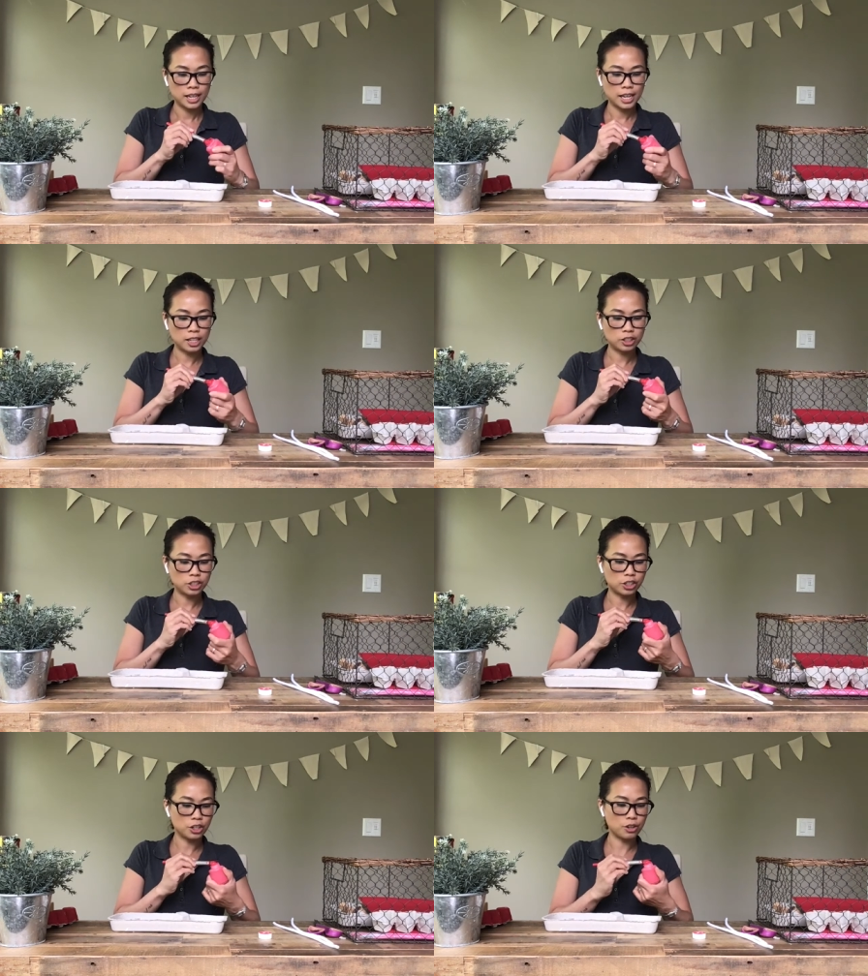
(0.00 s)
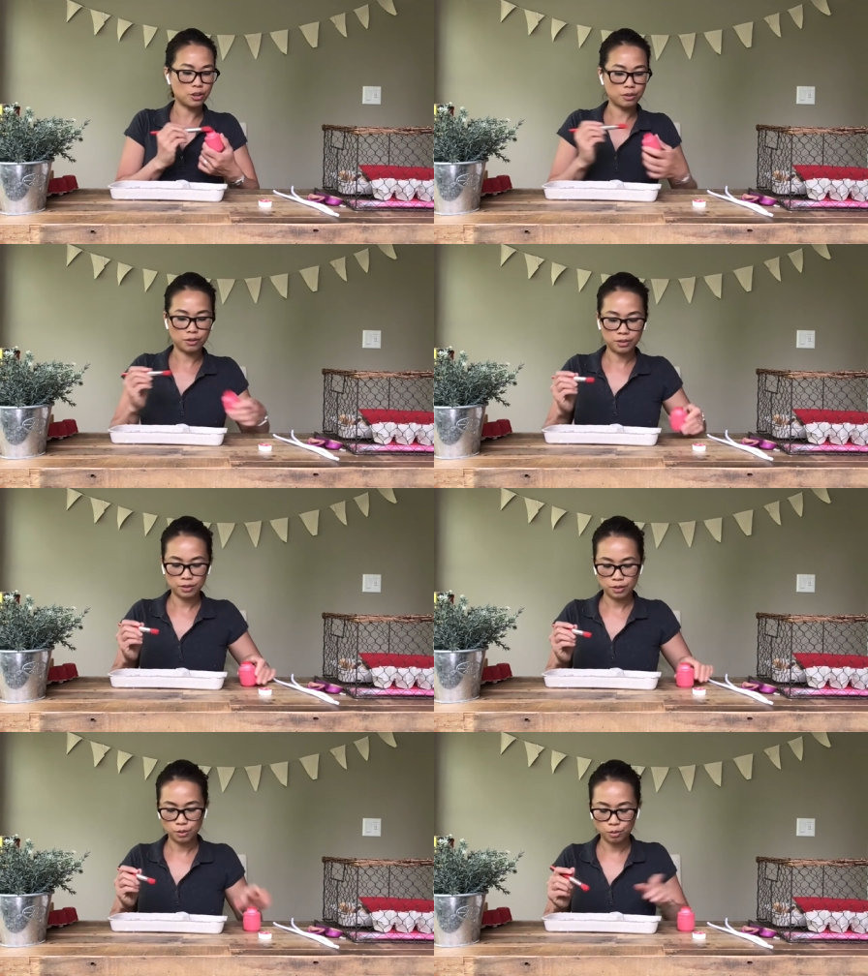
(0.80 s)
I'll just show you
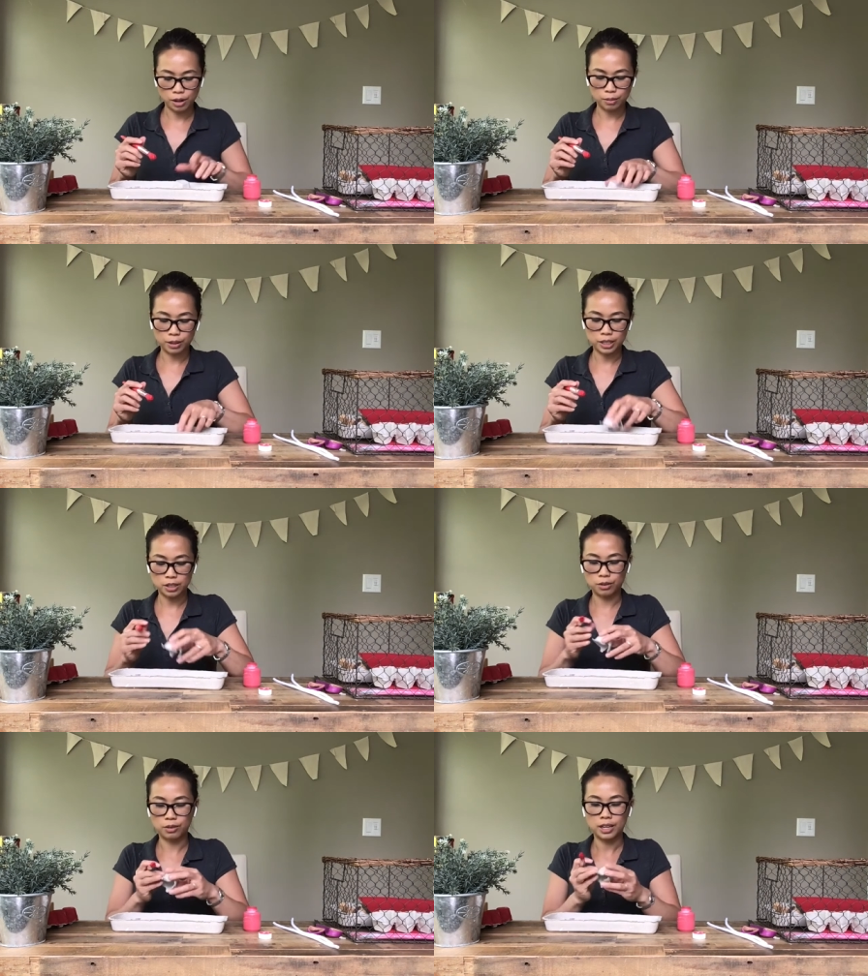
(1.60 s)
what we do